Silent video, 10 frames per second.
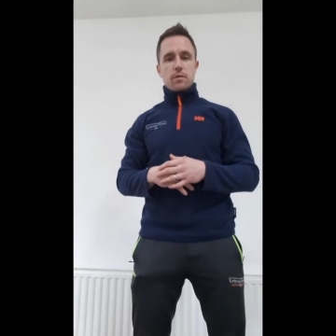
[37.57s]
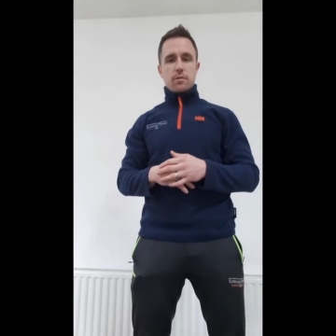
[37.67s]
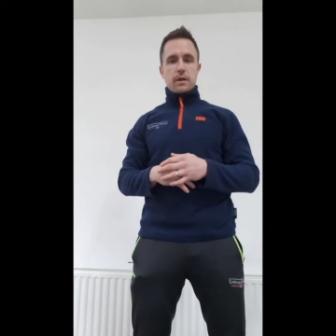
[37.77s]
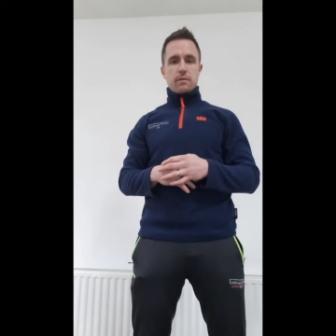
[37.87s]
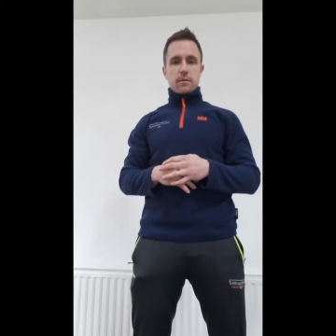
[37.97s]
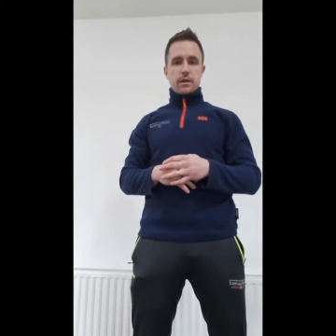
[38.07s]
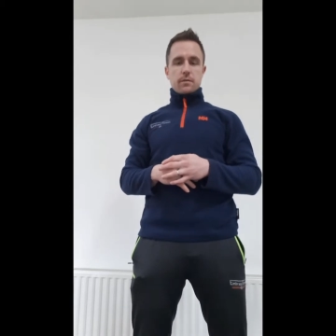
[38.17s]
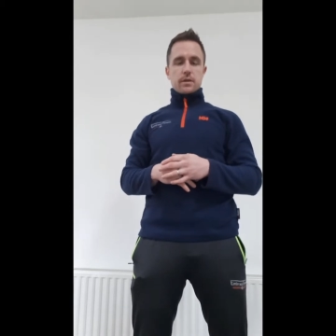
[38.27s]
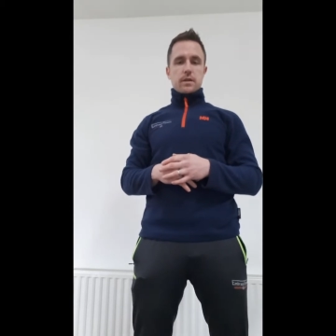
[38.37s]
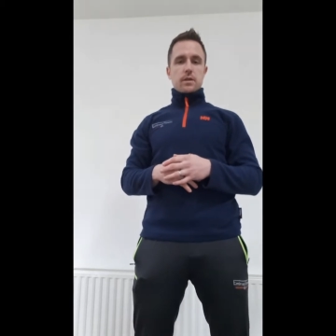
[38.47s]
or whatever way you
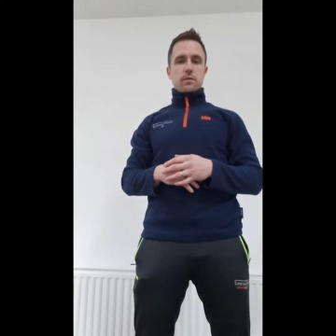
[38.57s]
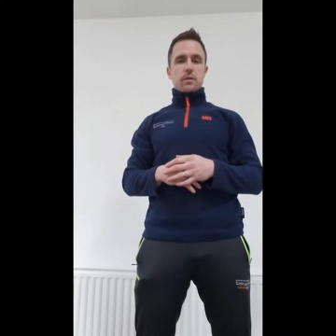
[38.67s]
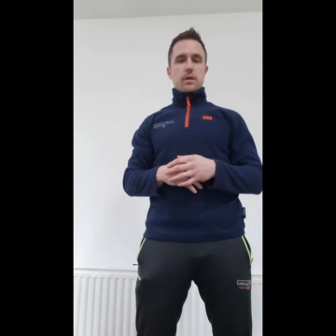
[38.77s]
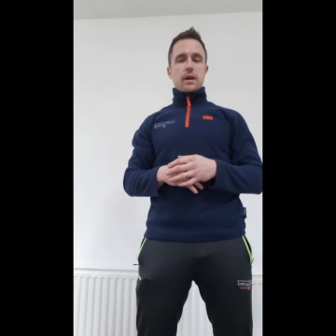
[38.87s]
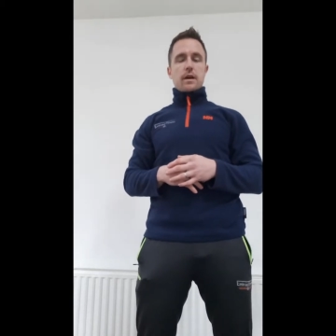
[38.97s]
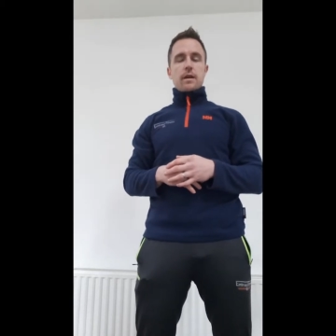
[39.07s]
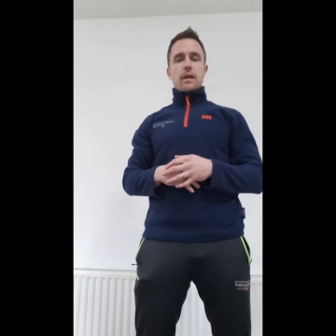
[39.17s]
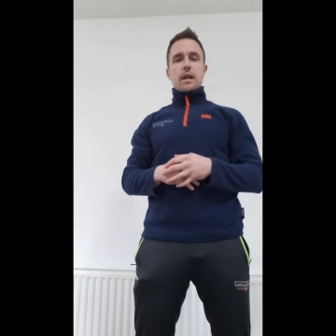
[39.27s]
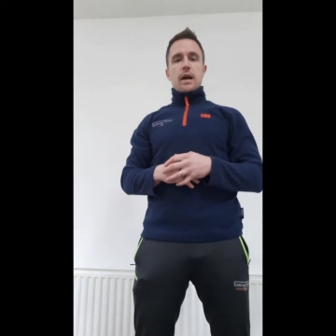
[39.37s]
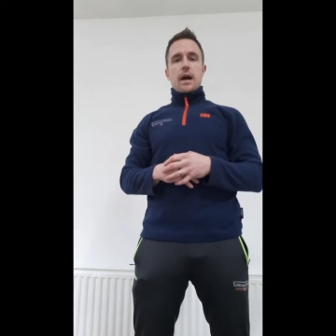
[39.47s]
want to do it. Okay.
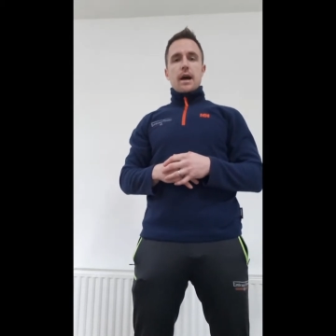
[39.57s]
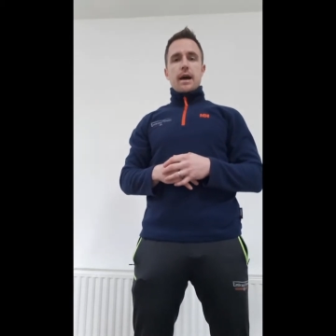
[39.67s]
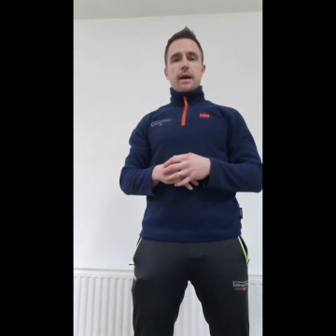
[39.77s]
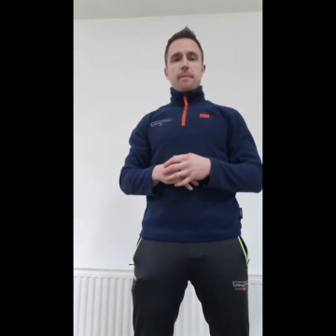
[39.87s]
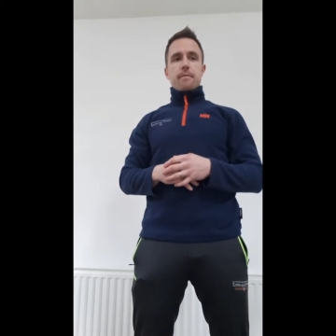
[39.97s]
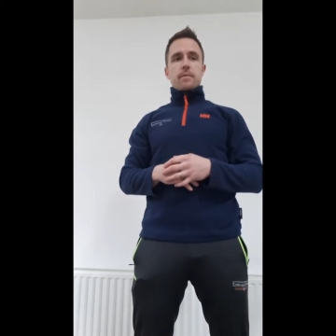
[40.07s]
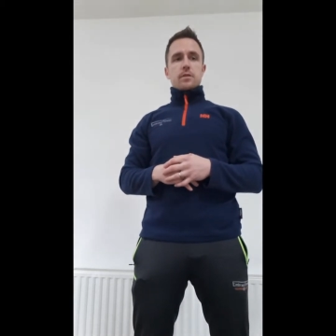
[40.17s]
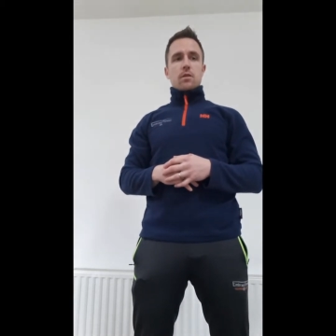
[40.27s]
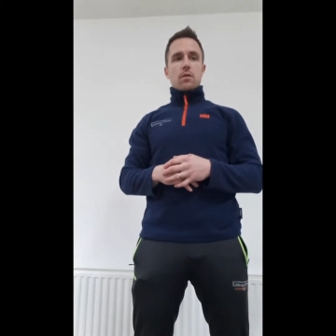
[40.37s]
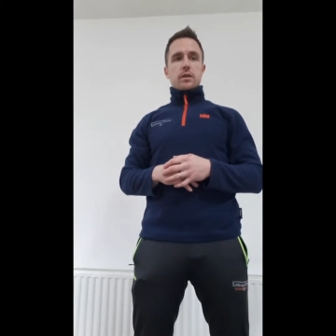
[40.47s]
Um,
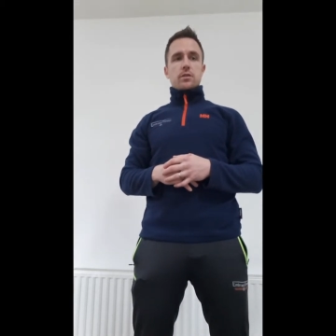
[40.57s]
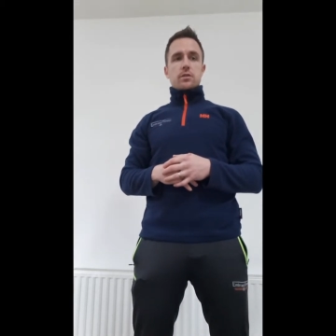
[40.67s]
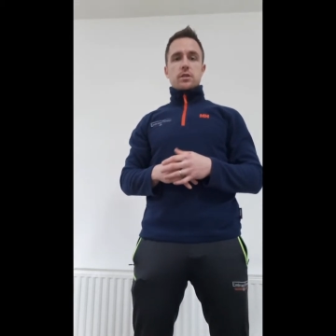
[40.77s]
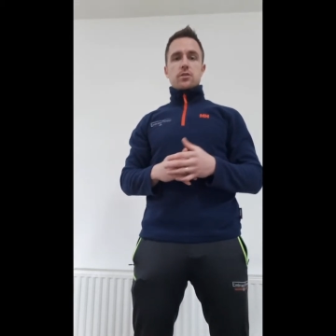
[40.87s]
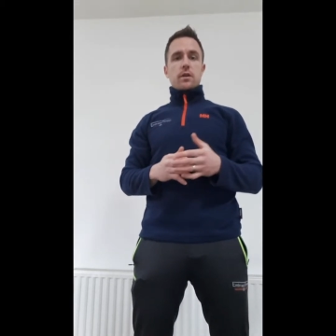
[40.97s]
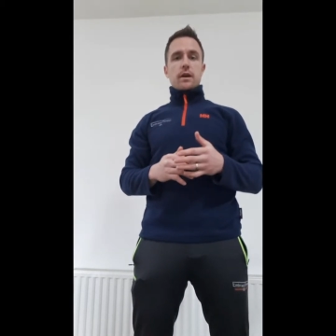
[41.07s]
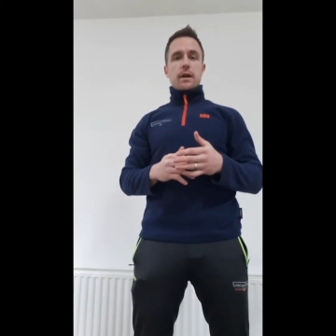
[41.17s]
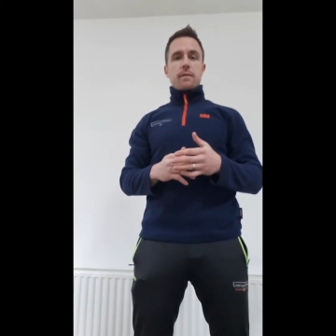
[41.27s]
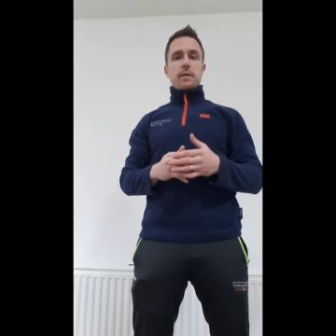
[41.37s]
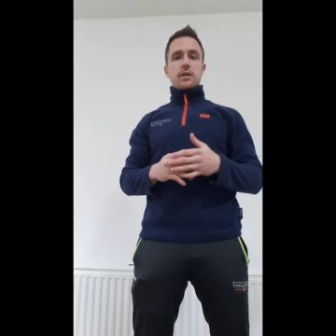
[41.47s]
so it's just a, tr-
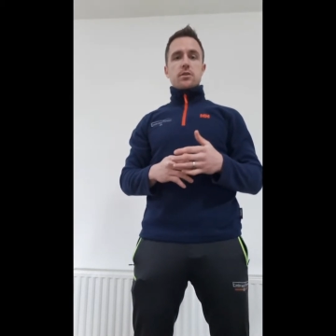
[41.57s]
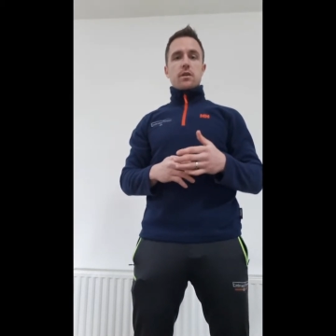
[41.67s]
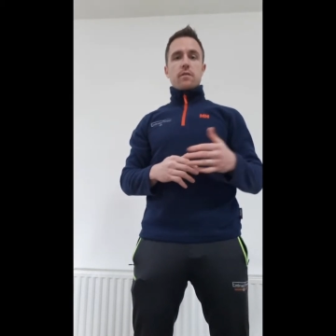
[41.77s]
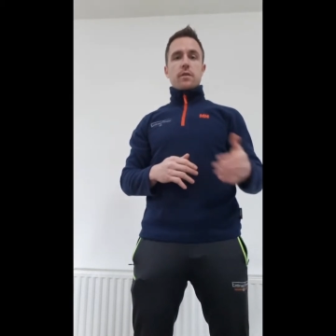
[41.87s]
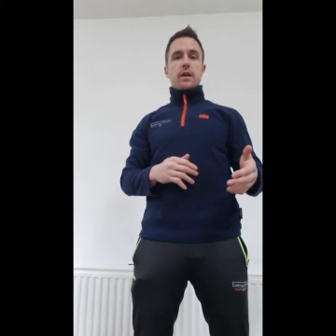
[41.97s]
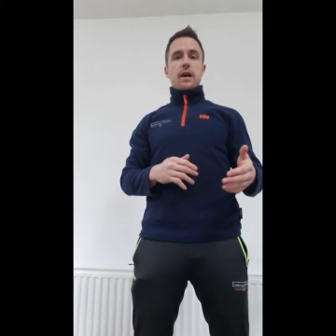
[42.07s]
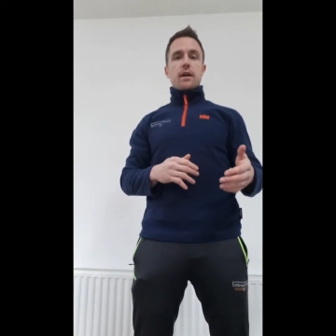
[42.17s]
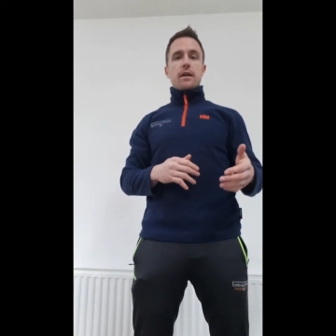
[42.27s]
a uh, measure of where you are